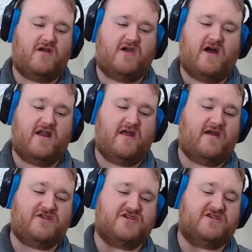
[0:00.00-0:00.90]
God,
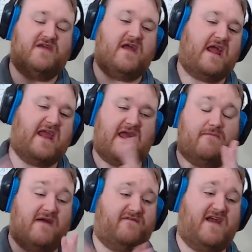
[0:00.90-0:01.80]
I just, again,
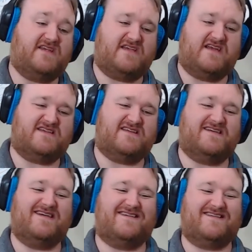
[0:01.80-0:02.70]
my fantasy is
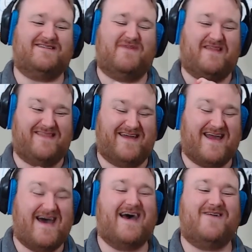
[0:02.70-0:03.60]
to be the
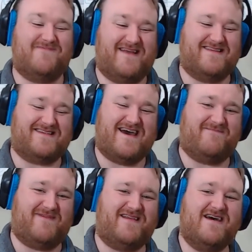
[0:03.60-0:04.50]
guy who made this
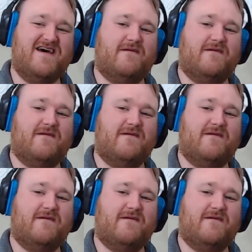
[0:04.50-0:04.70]
happen.